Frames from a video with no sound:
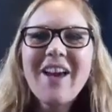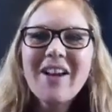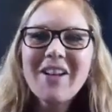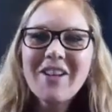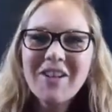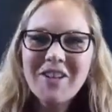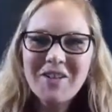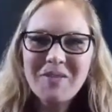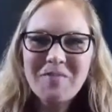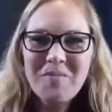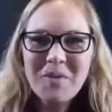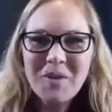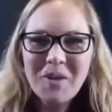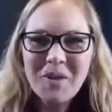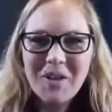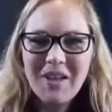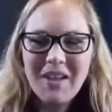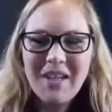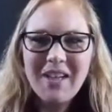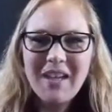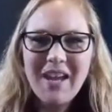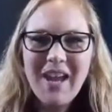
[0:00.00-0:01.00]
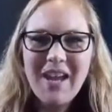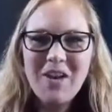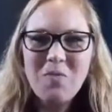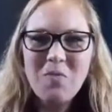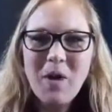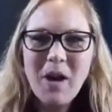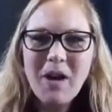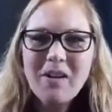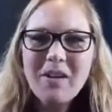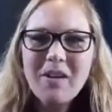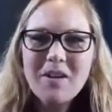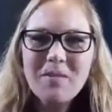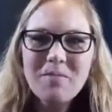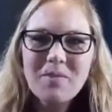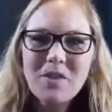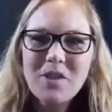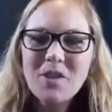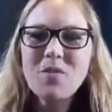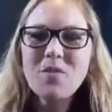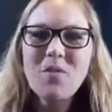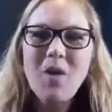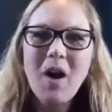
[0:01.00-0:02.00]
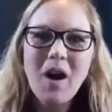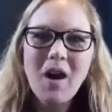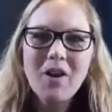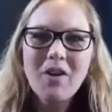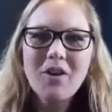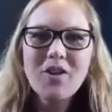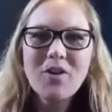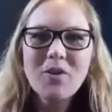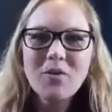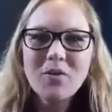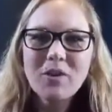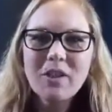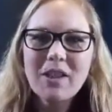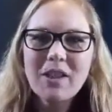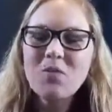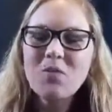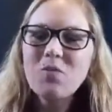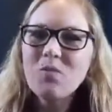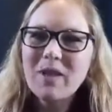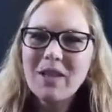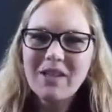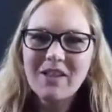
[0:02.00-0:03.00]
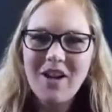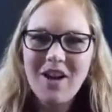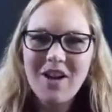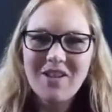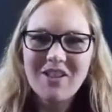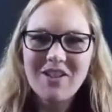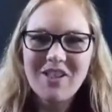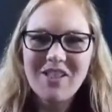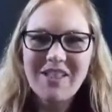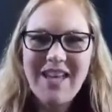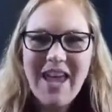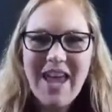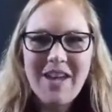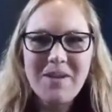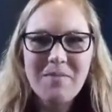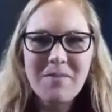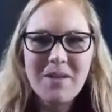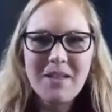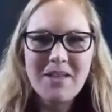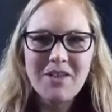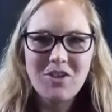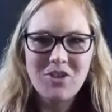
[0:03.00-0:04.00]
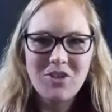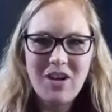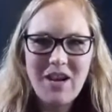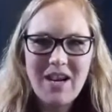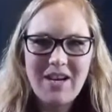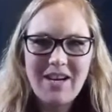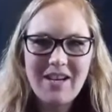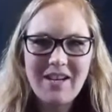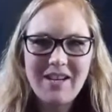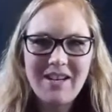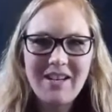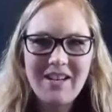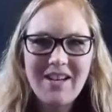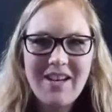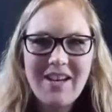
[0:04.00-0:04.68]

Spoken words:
Good morning and welcome to our newly relaunched 10-minute training.